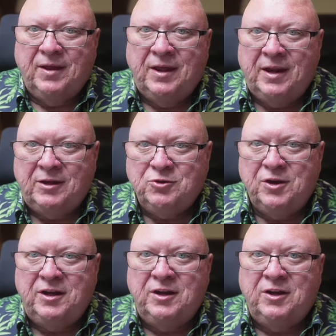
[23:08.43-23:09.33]
And they
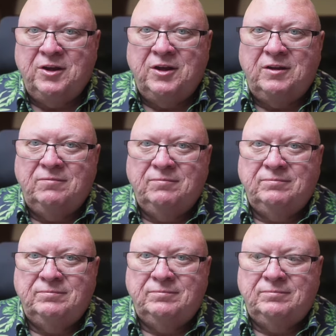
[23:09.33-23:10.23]
treat you good.
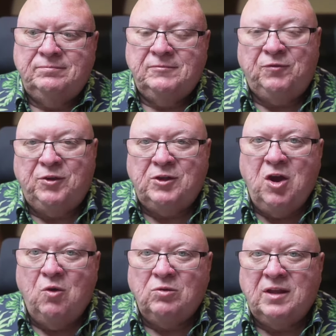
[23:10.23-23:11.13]
If you
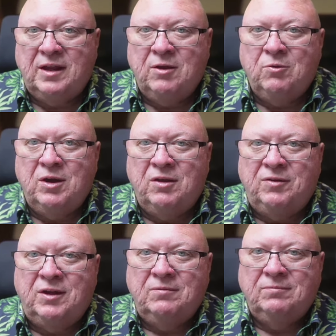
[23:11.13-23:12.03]
don't, they get rid
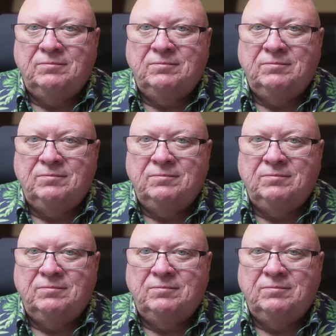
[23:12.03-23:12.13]
of you.